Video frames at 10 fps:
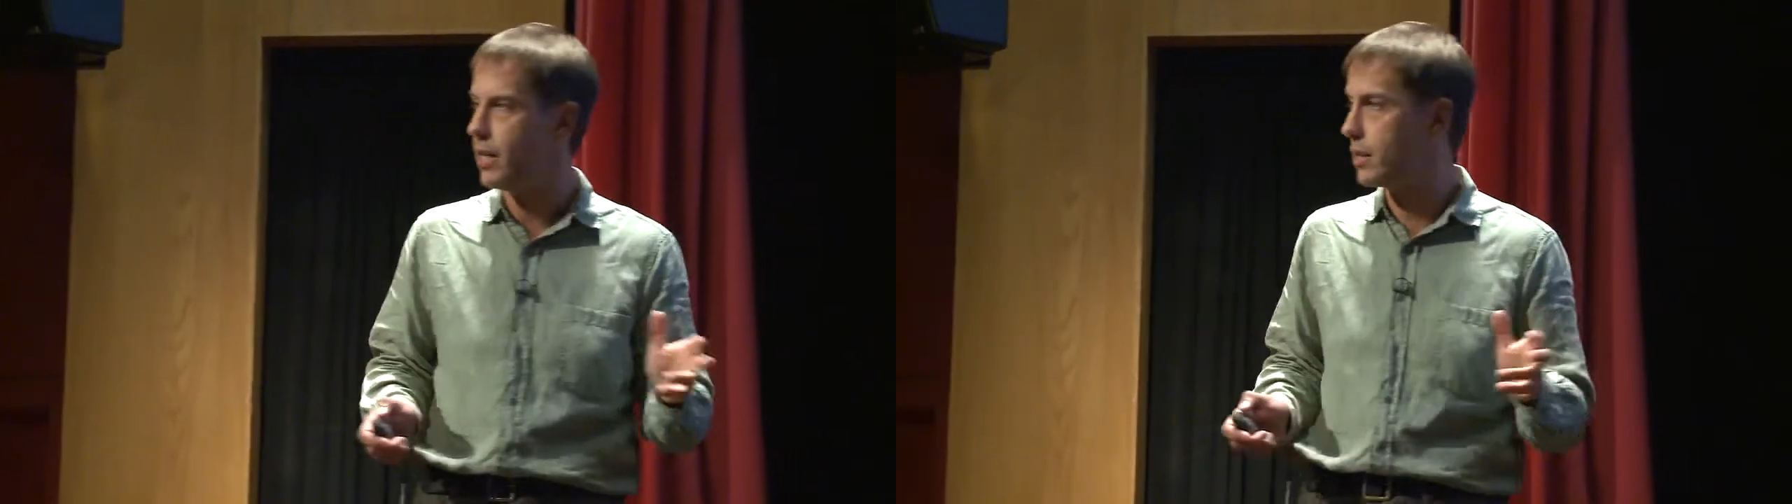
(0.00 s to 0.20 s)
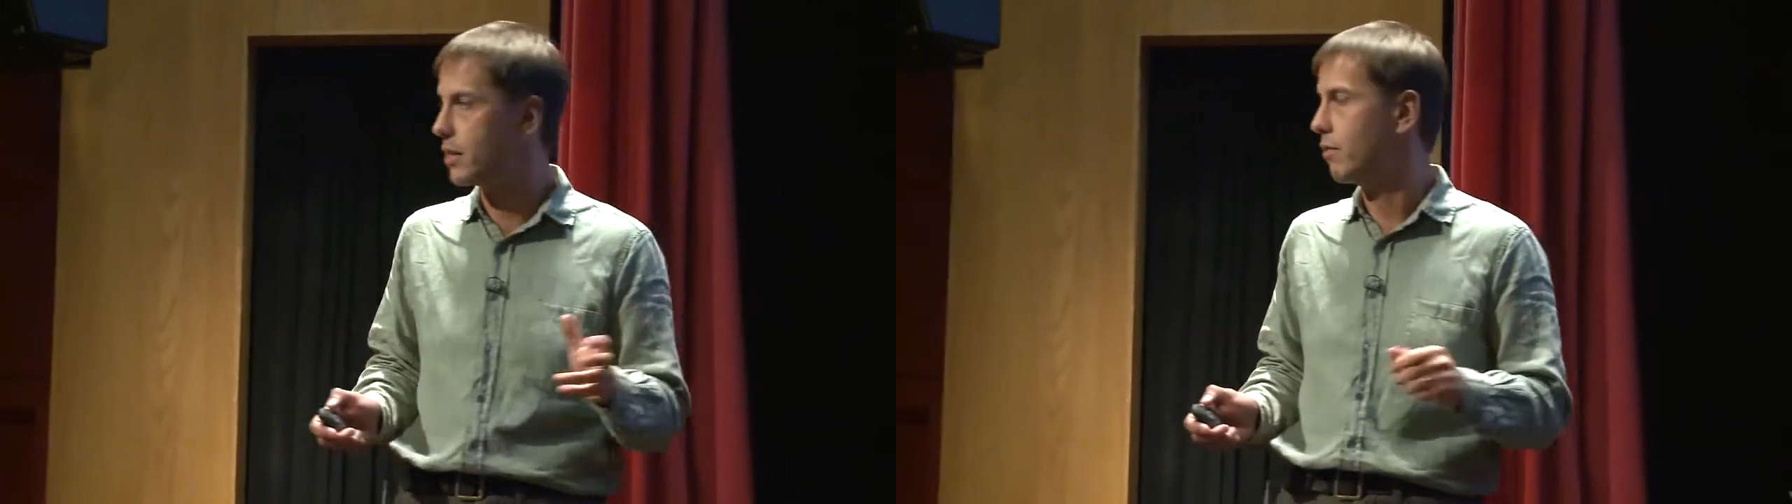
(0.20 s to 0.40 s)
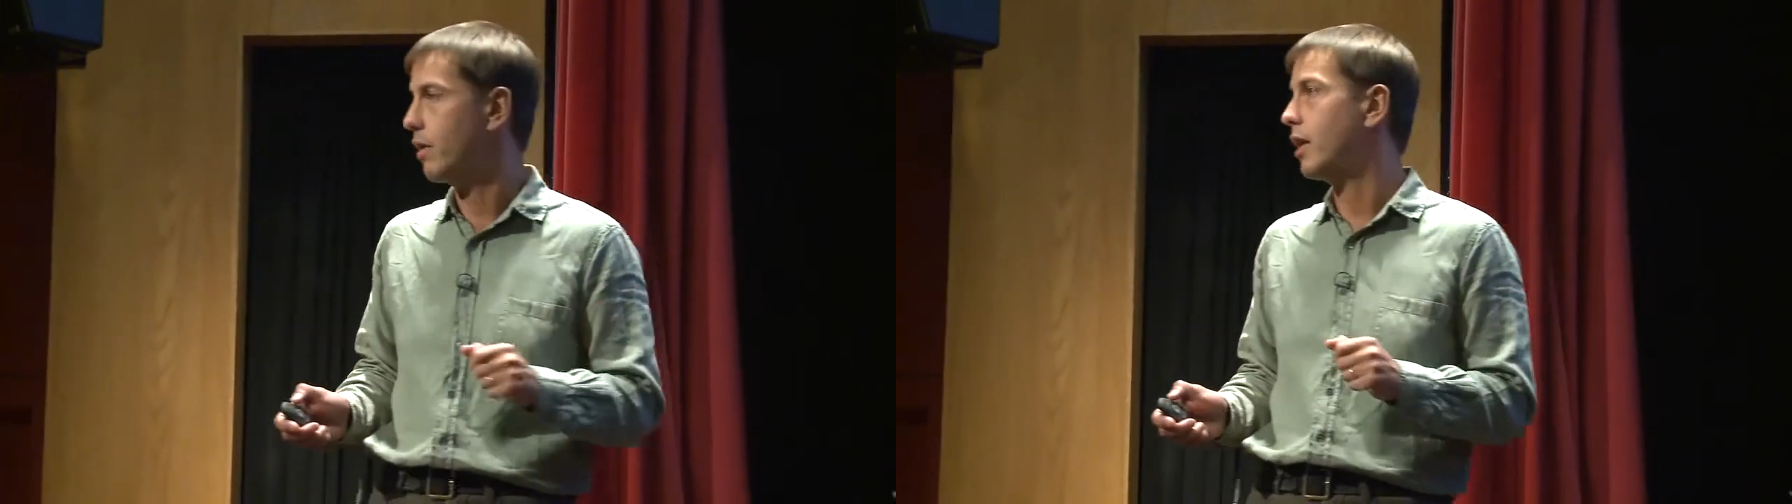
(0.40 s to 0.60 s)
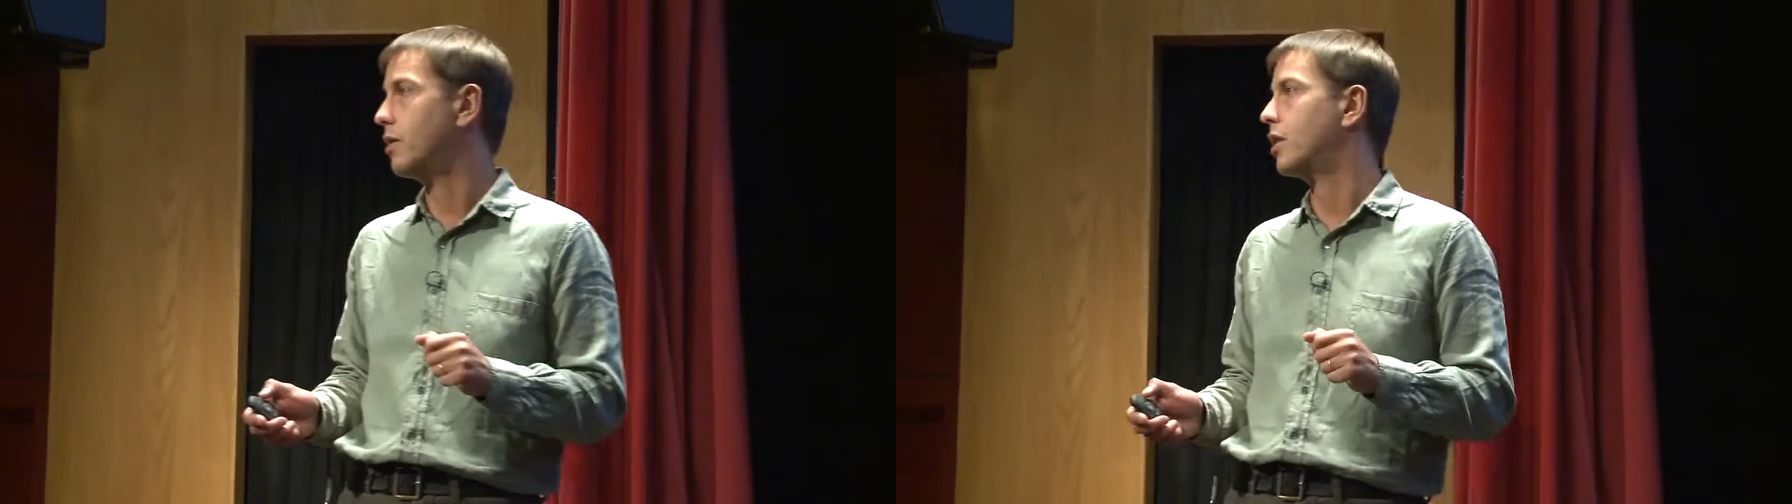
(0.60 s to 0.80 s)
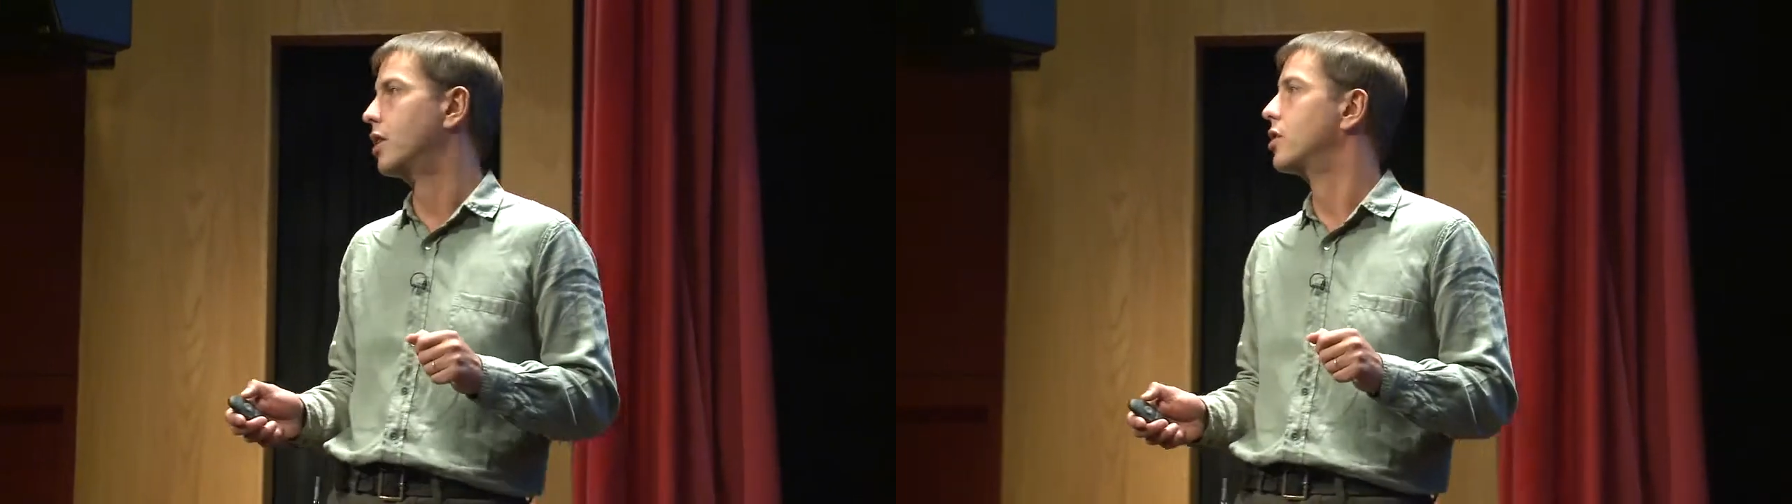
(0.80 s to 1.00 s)
Hits
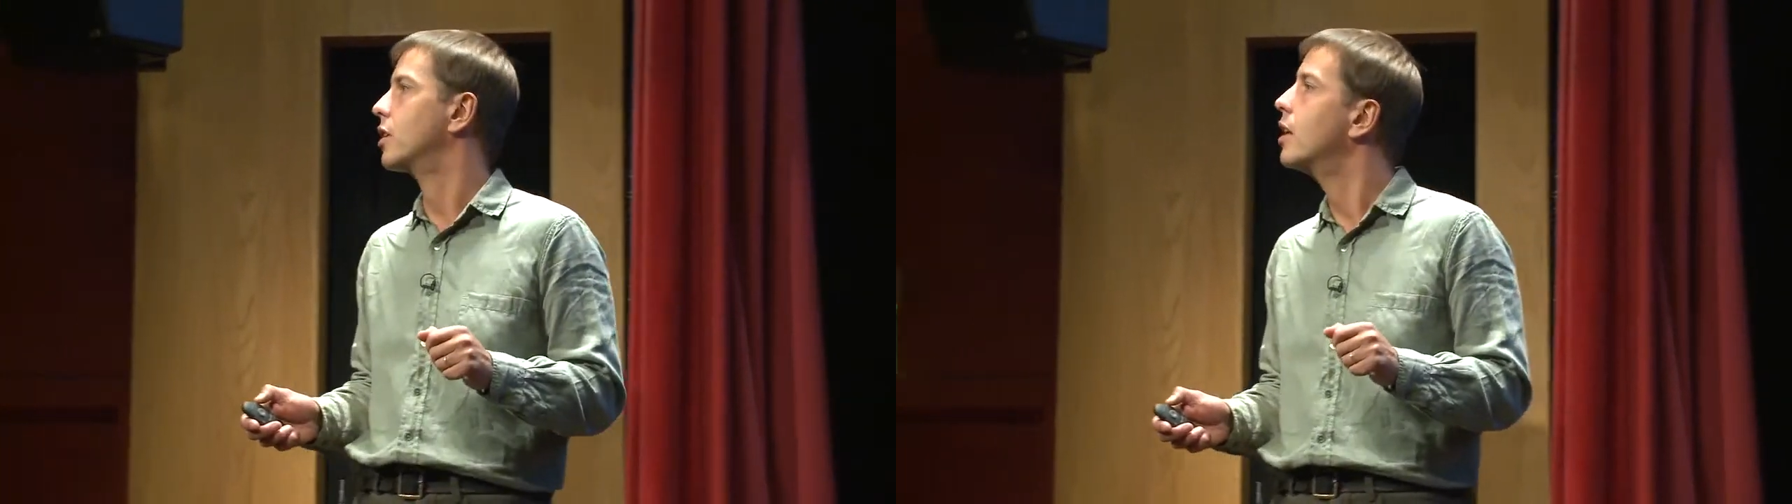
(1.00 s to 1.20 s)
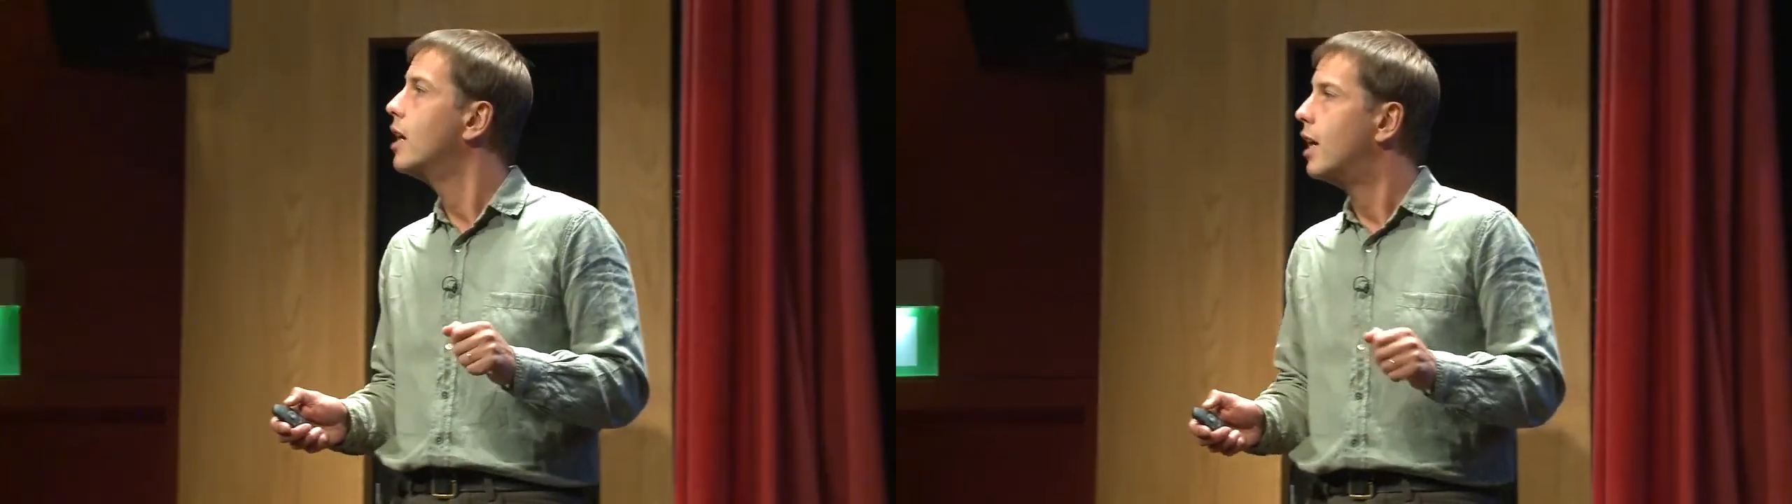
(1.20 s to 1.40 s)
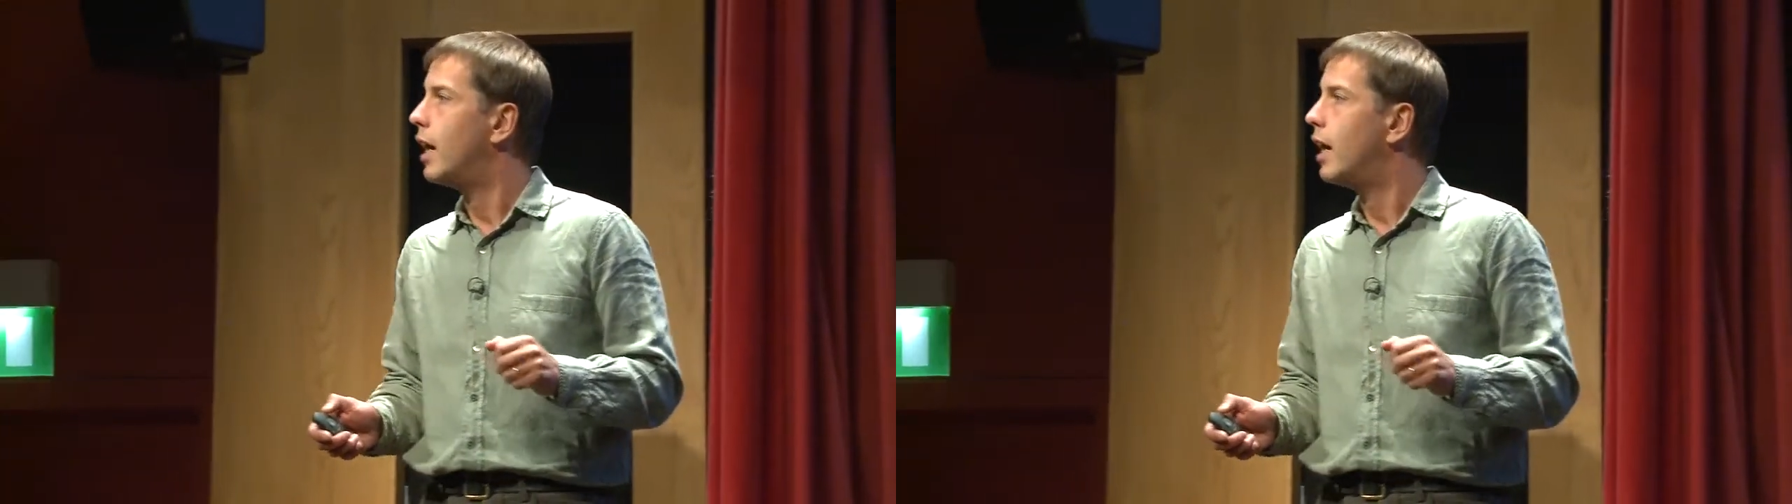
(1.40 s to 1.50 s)
radio station.